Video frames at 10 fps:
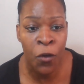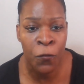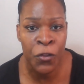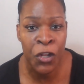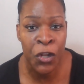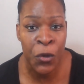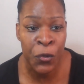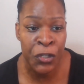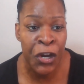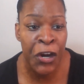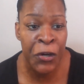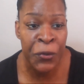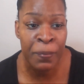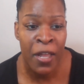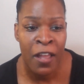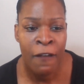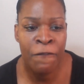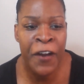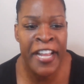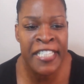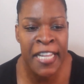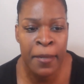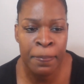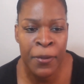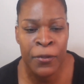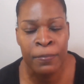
over the long term. For example,